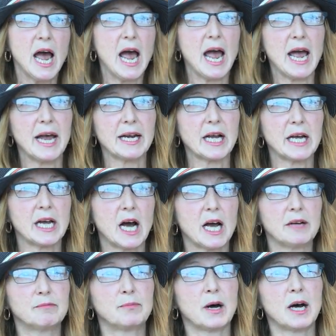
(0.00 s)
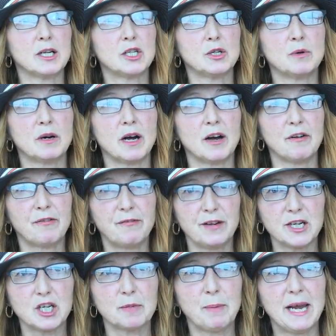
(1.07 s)
And I do a
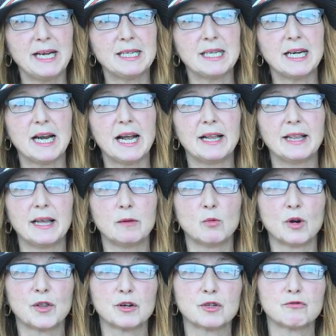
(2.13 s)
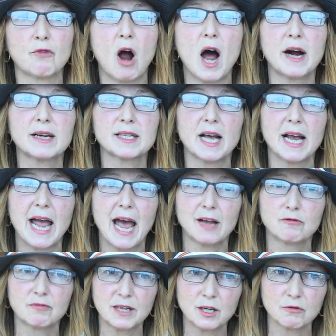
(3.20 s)
finished painting, and then where there's rocks, I
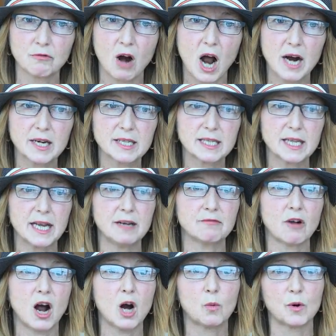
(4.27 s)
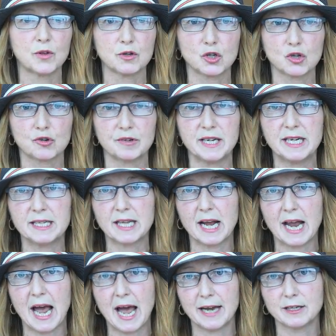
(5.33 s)
add real rocks, slate rock. Where there's trees,
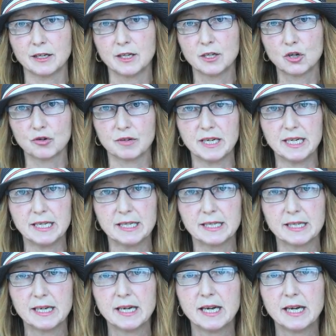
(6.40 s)
I add trees.